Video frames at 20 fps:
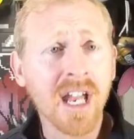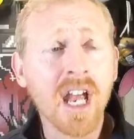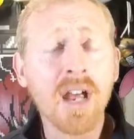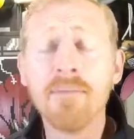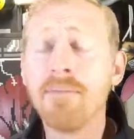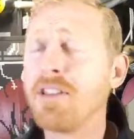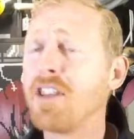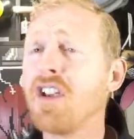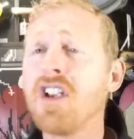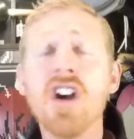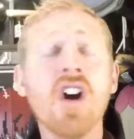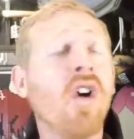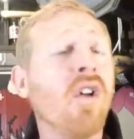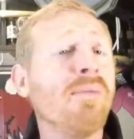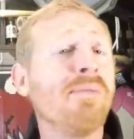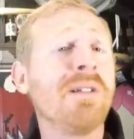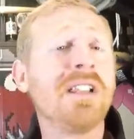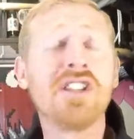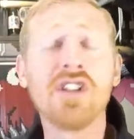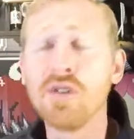The
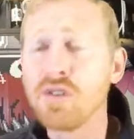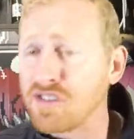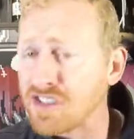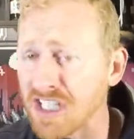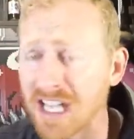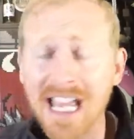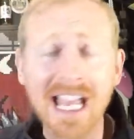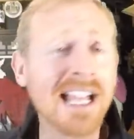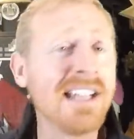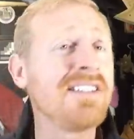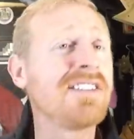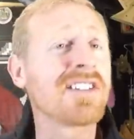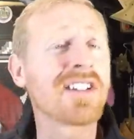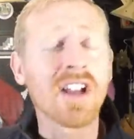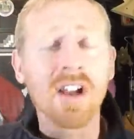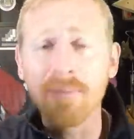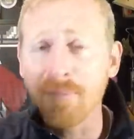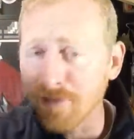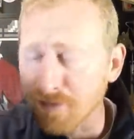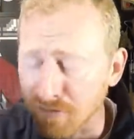old Medusa heads
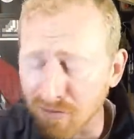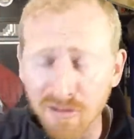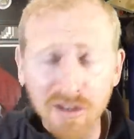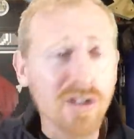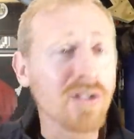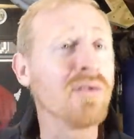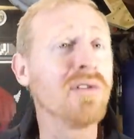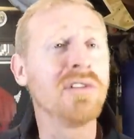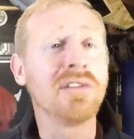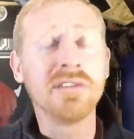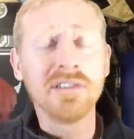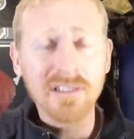come through.